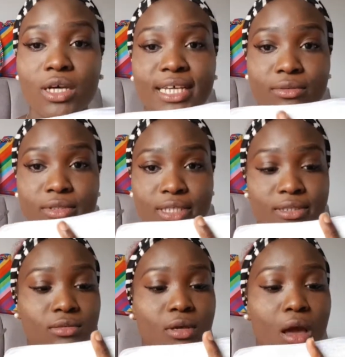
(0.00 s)
You want to cut
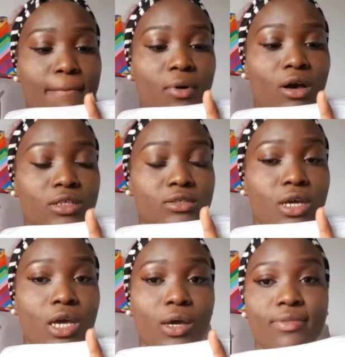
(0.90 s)
out this
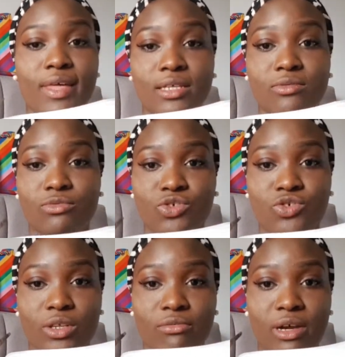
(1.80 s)
part
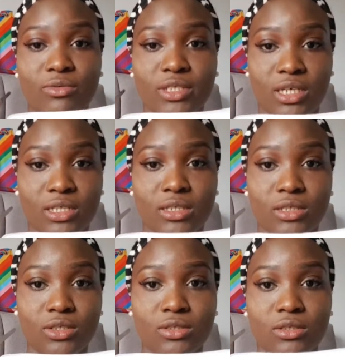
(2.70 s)
that's usually
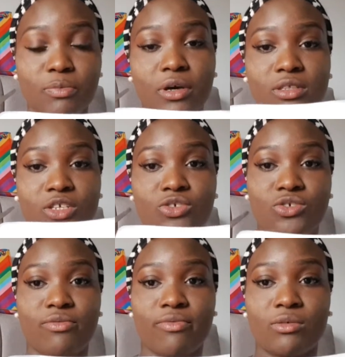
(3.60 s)
rounded. So this part
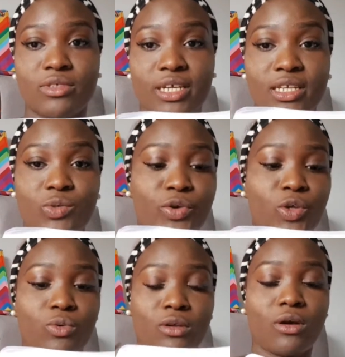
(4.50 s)
that's usually
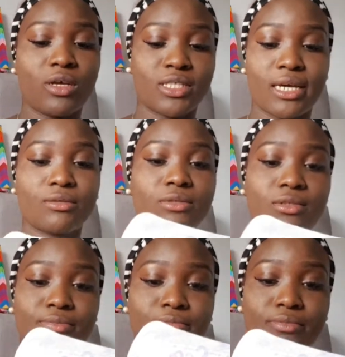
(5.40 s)
rounded is where you want to cut out.